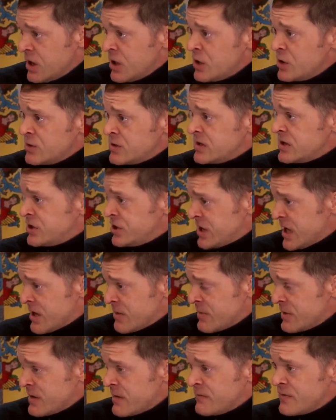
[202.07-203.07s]
who's the
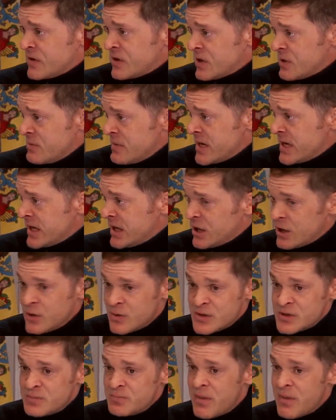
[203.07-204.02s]
chairman of the committee who has